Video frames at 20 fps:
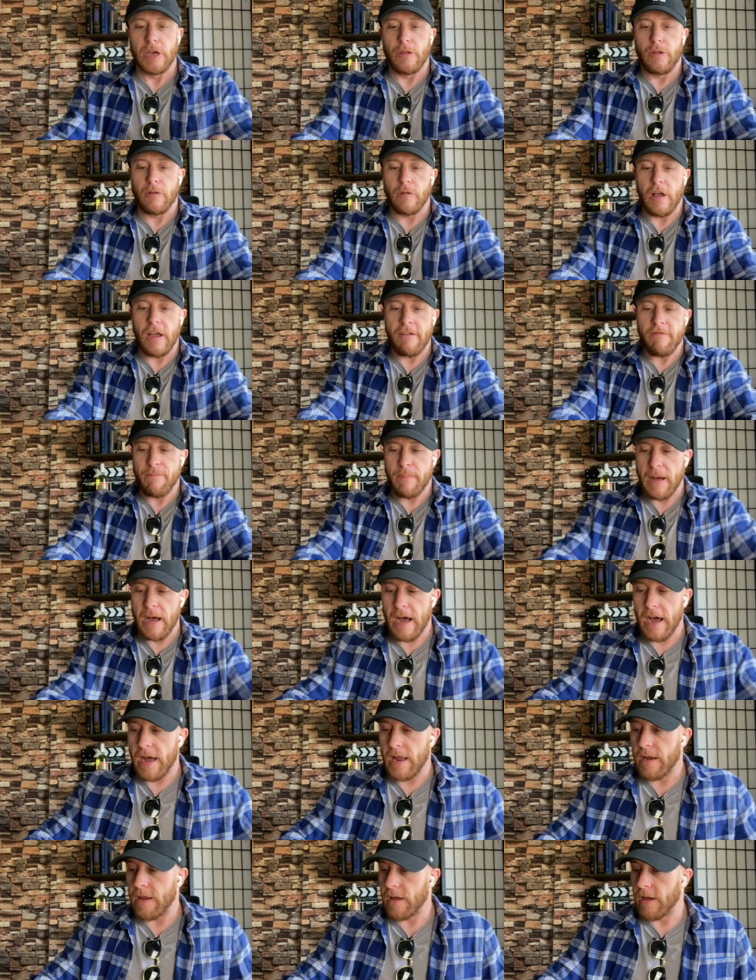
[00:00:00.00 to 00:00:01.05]
the
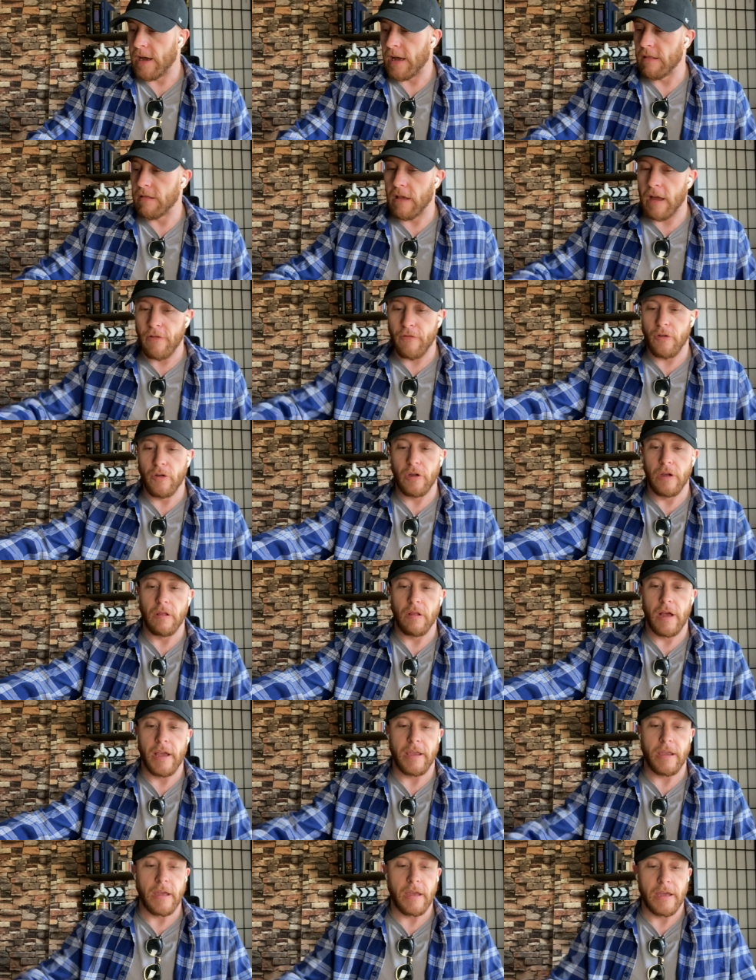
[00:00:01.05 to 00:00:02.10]
LifePod, I, I really
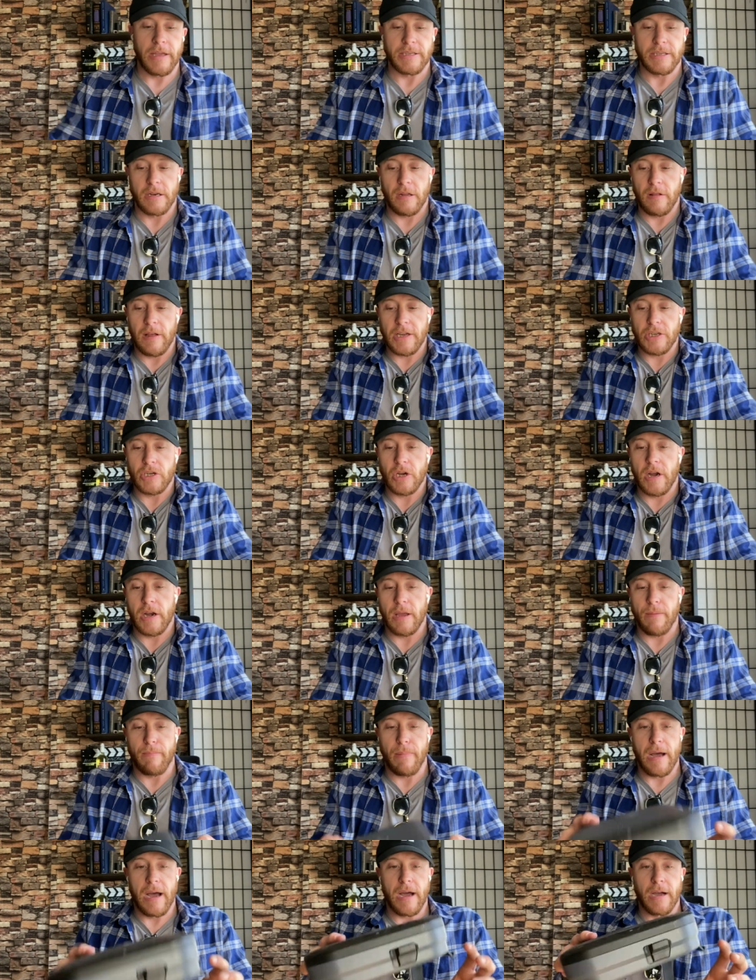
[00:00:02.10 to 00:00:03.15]
like it. It's an
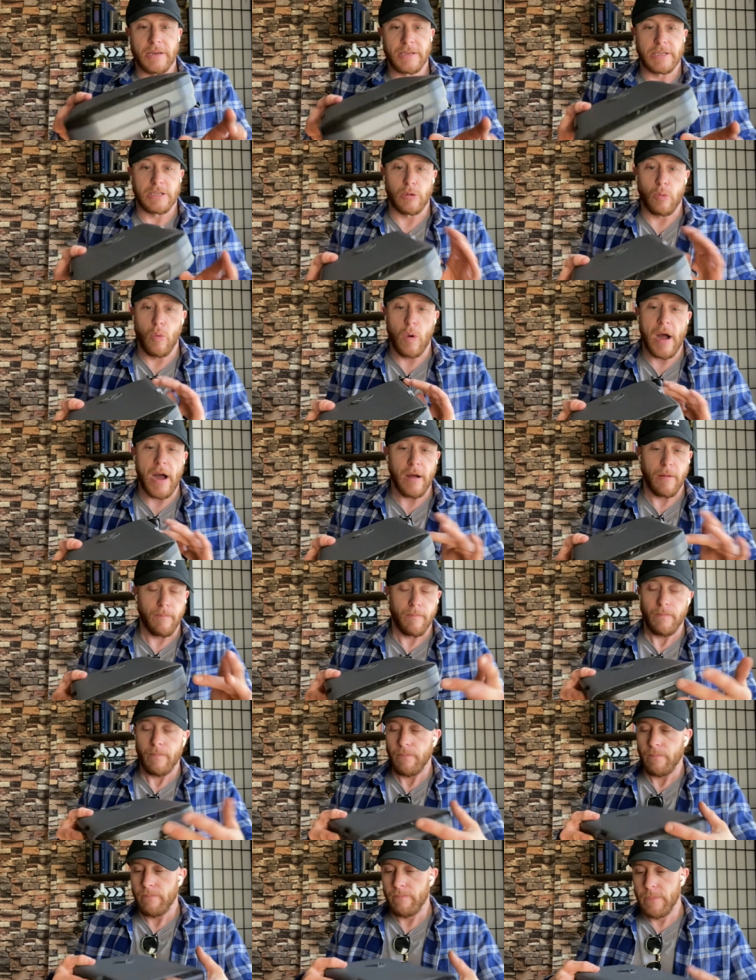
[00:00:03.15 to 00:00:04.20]
electronic box. It's wa
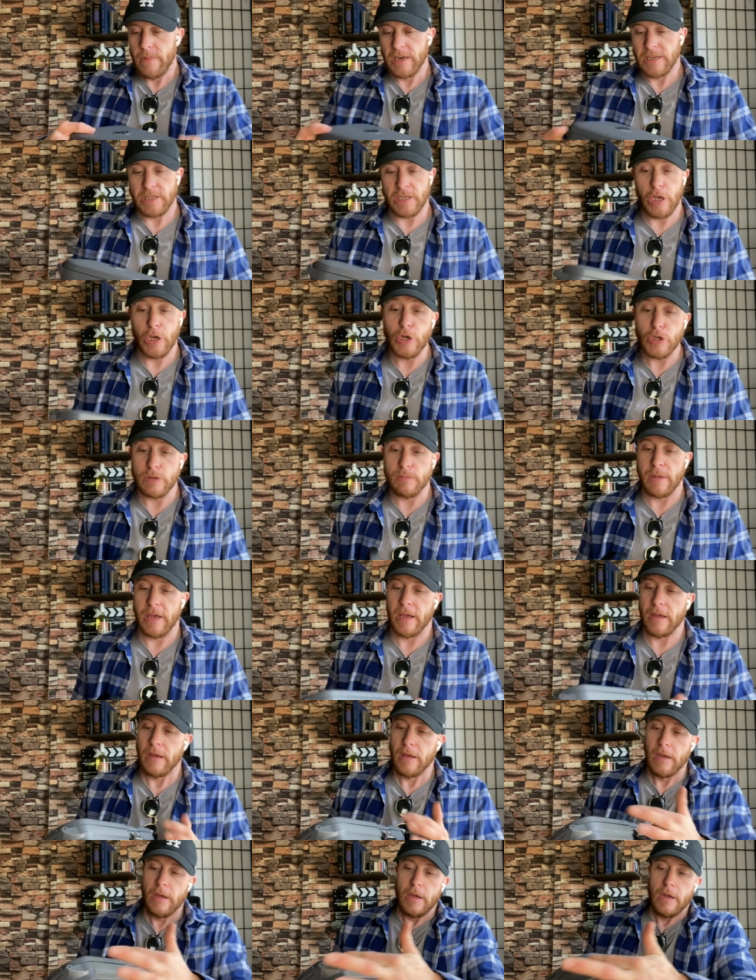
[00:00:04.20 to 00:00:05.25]
excuse me.
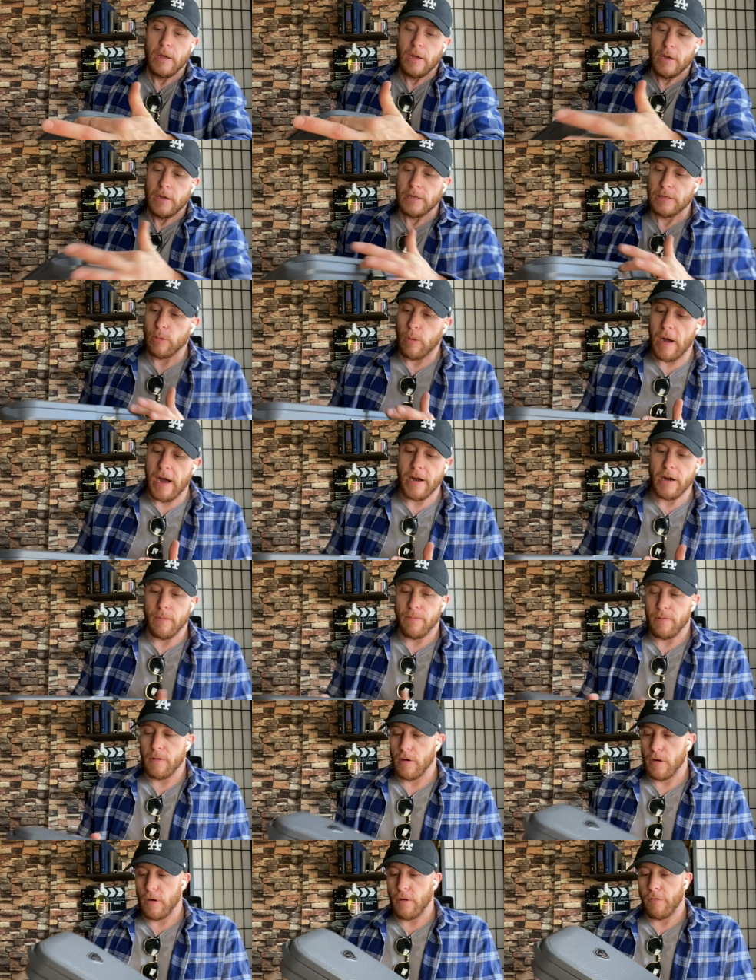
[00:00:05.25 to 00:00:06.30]
It's
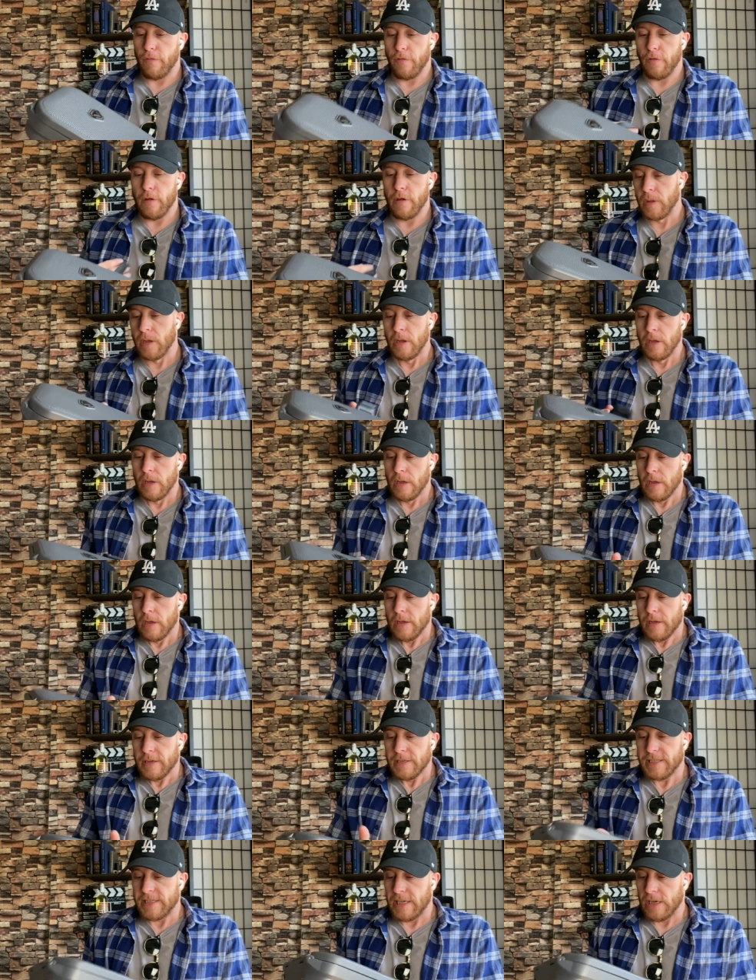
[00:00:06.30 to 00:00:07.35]
waterproof.
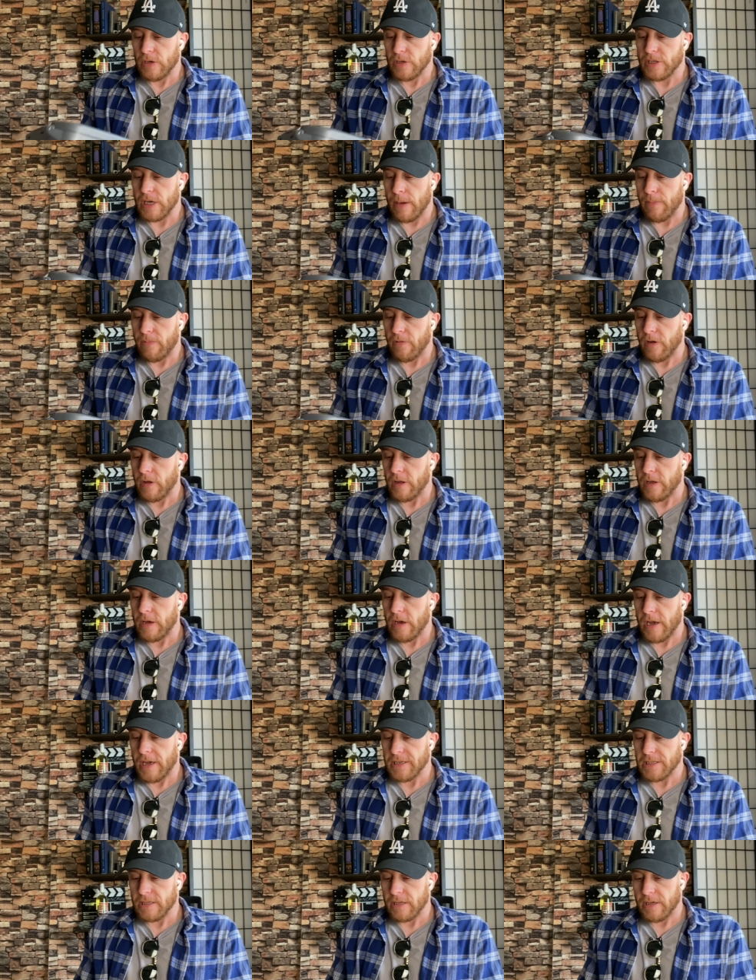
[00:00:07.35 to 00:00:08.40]
Seals up really
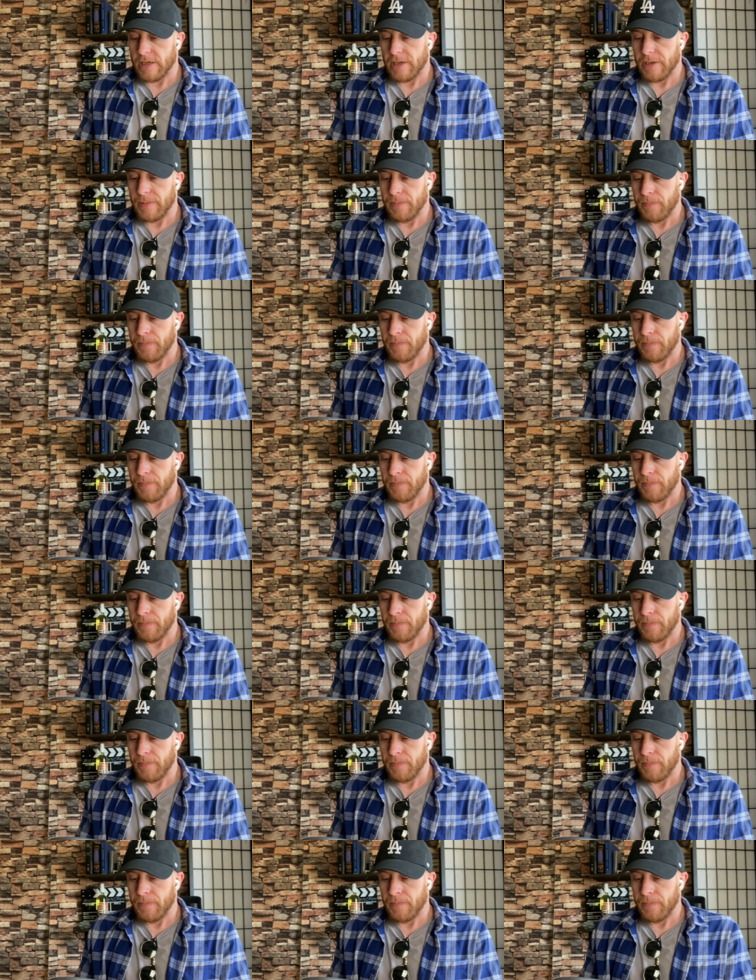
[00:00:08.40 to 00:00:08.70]
nicely.